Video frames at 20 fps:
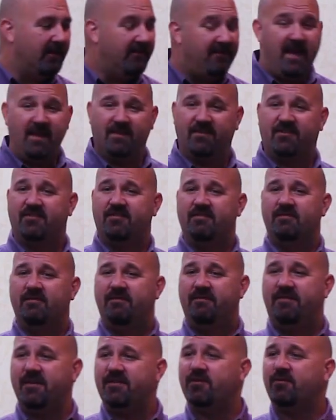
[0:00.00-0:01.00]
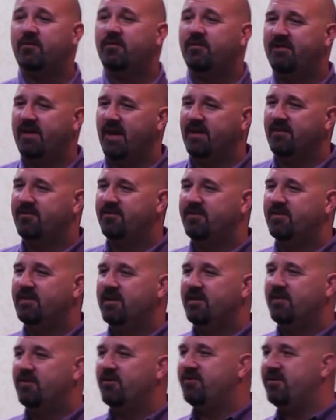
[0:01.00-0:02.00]
Events, physical events.
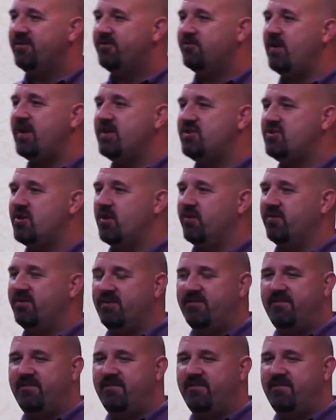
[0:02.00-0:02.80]
There's these trade shows,